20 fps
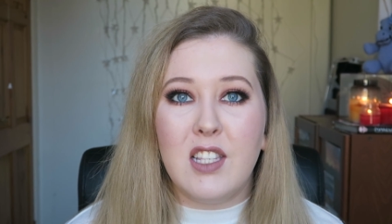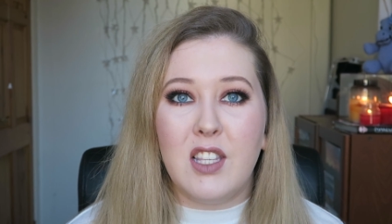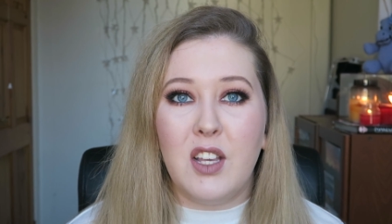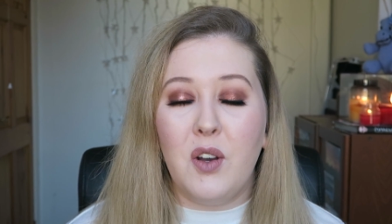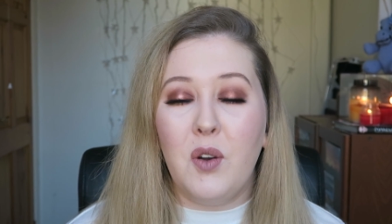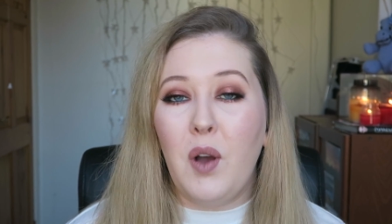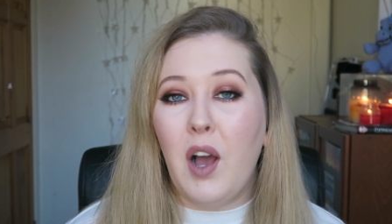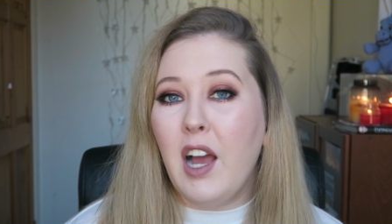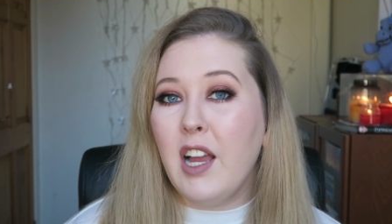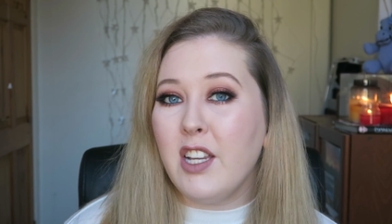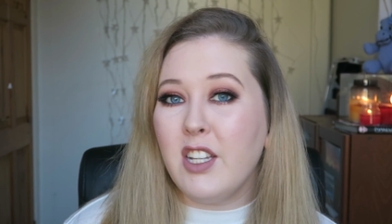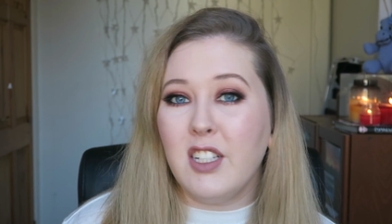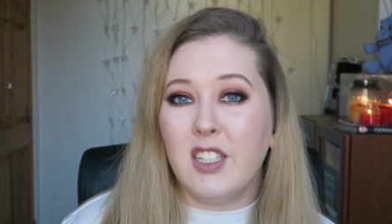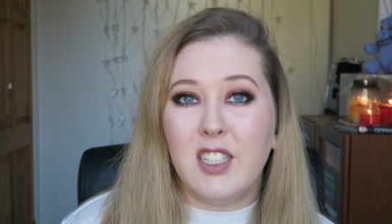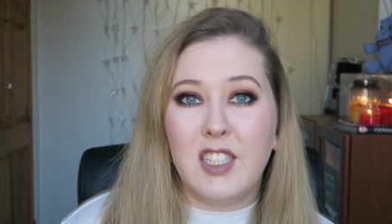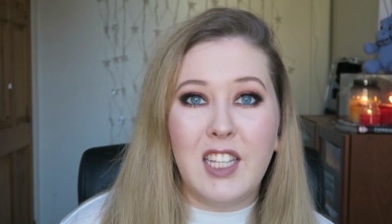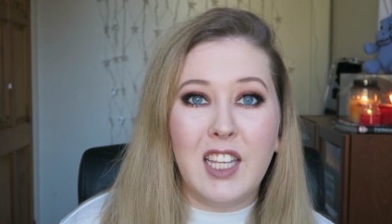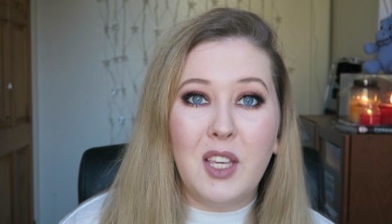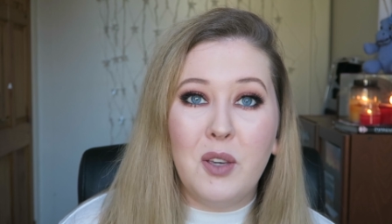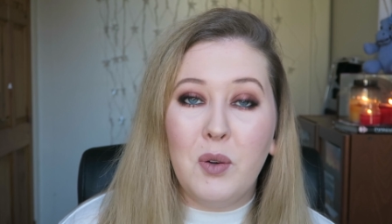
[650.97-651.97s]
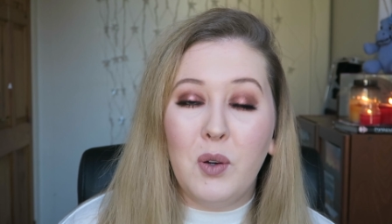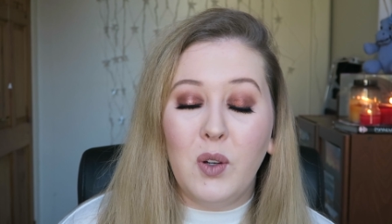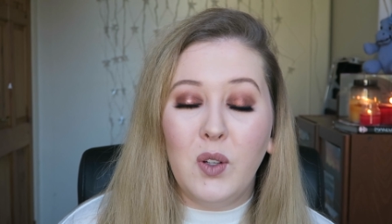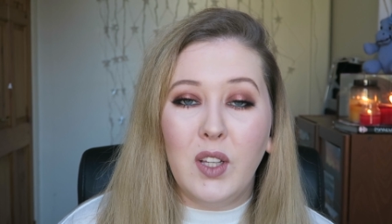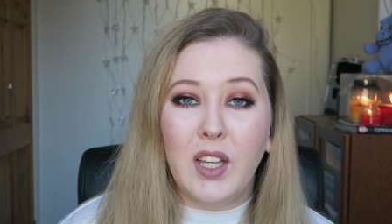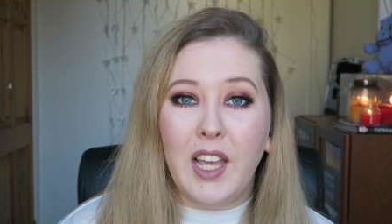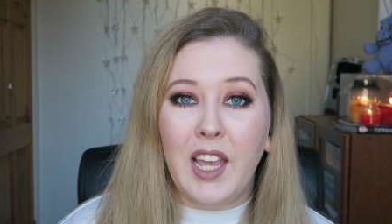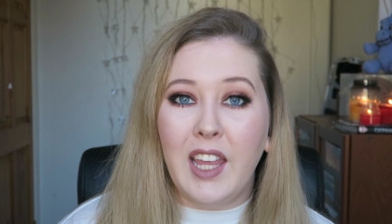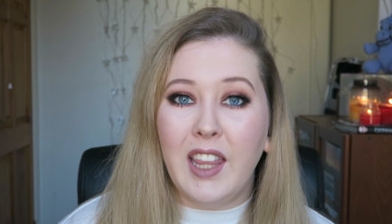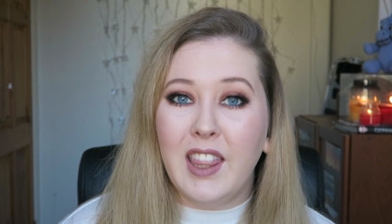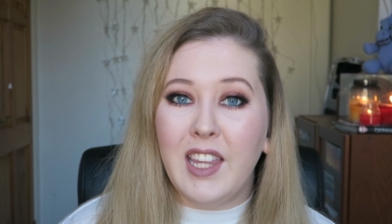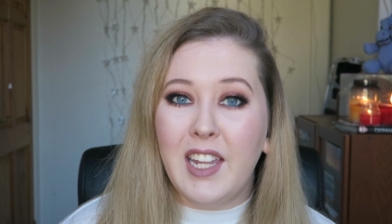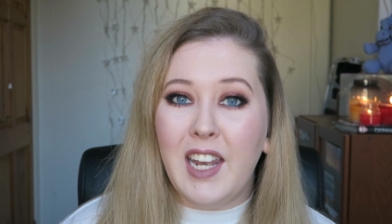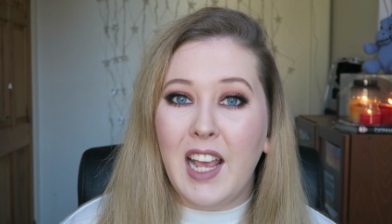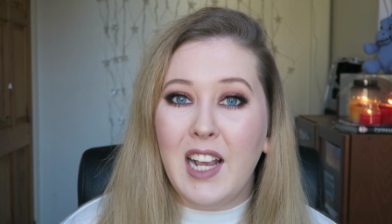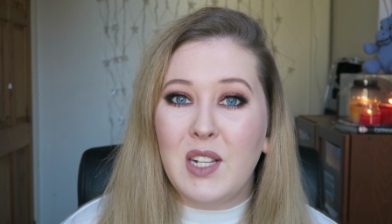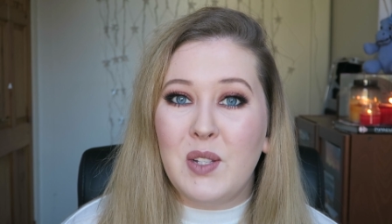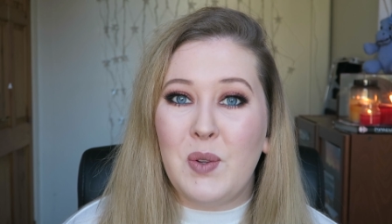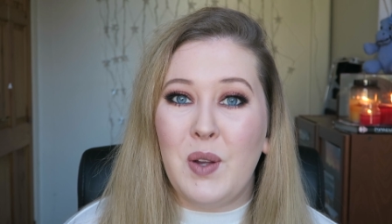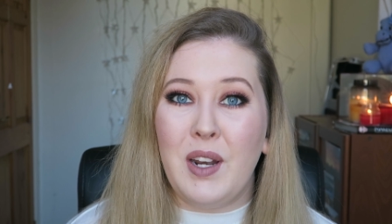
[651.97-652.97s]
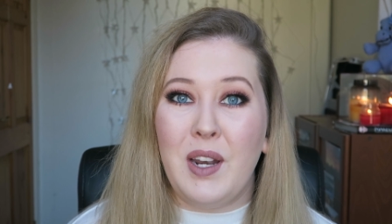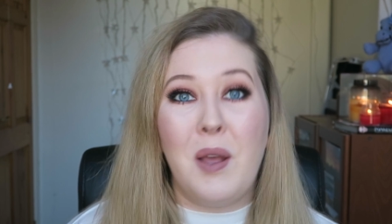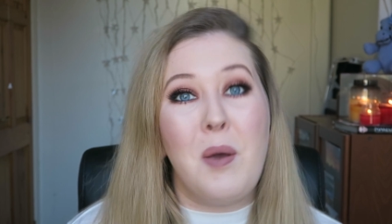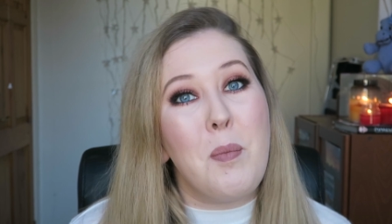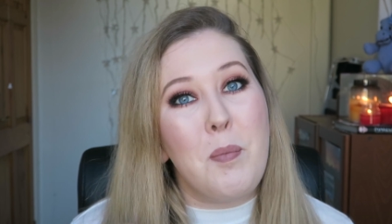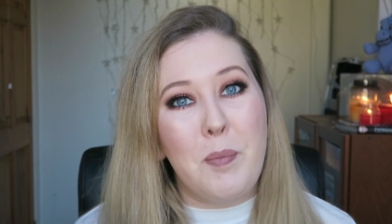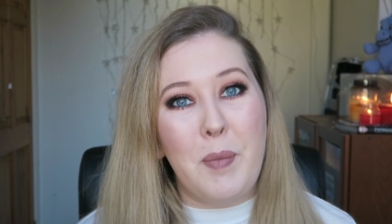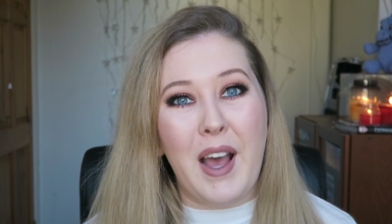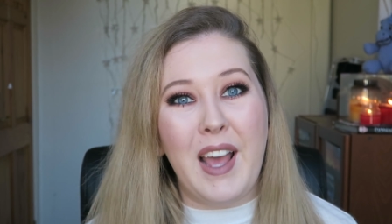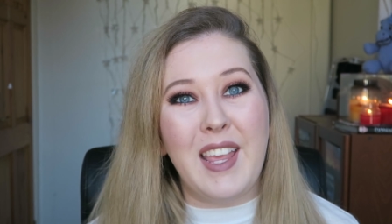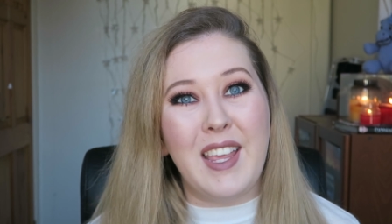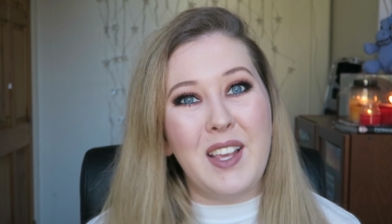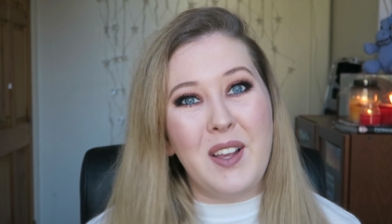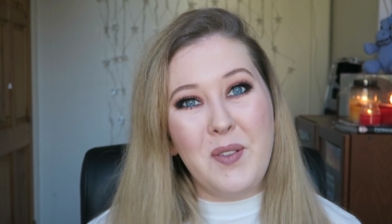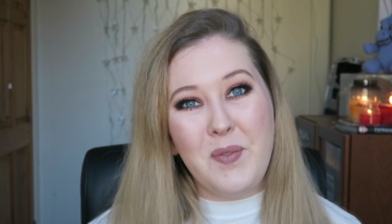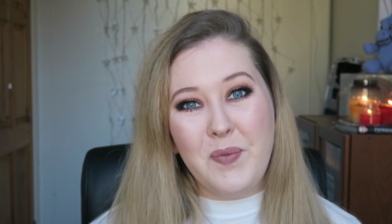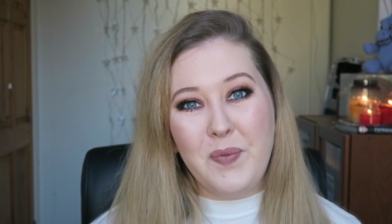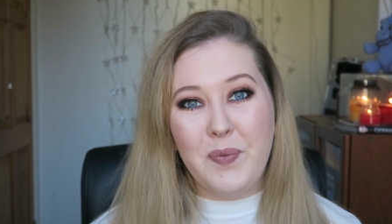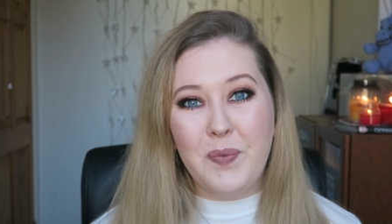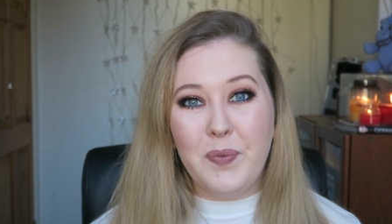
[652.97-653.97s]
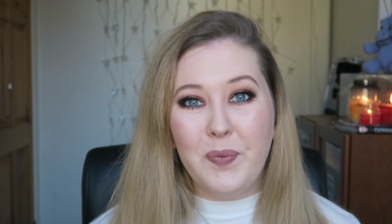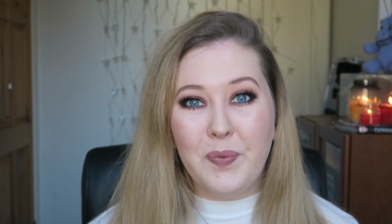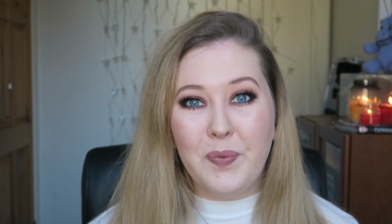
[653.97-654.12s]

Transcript: So I shall see you all in the next one. Bye.